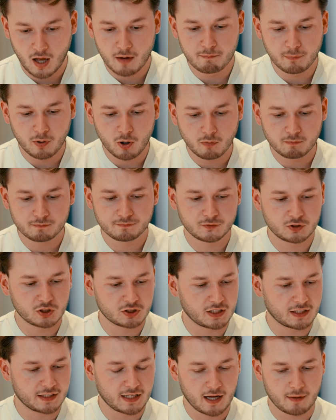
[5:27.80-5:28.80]
And boom,
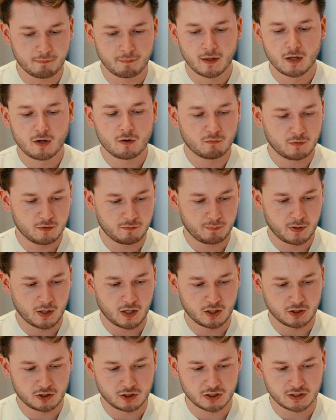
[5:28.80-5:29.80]
just like that, we've
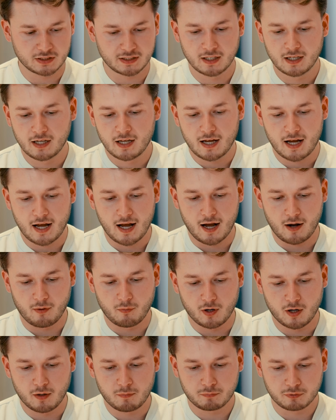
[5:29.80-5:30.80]
purchased
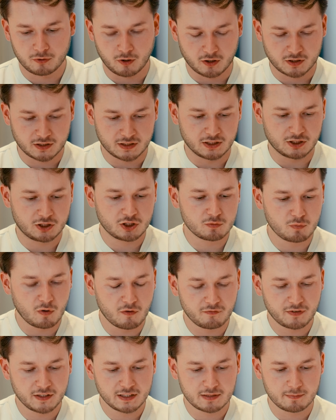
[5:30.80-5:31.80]
our proxies. Just
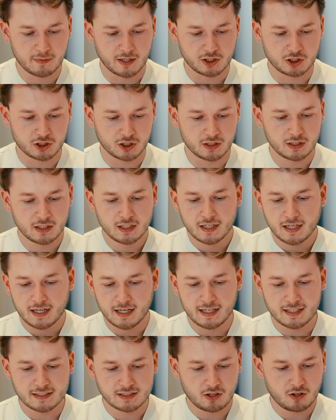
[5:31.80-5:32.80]
one thing to mention
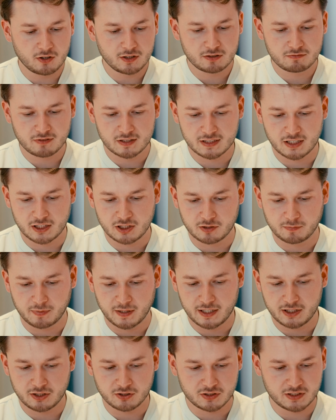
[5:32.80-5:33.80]
is on this residential
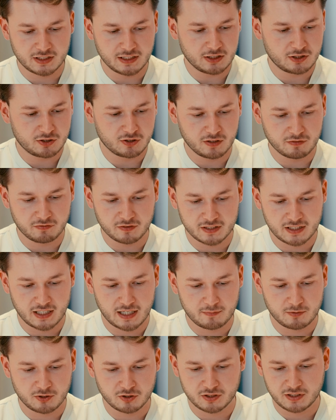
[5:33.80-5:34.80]
page, you'll see 2 different
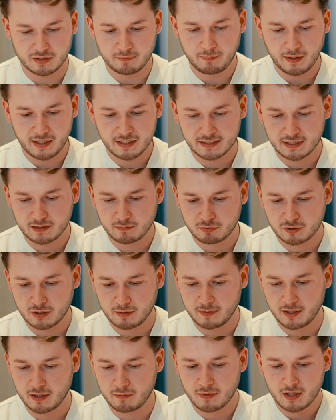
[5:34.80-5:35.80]
types. You'll see basic,
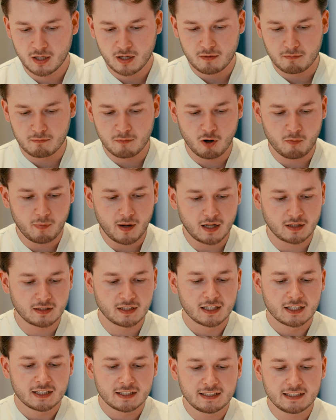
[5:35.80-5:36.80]
premium, mobile.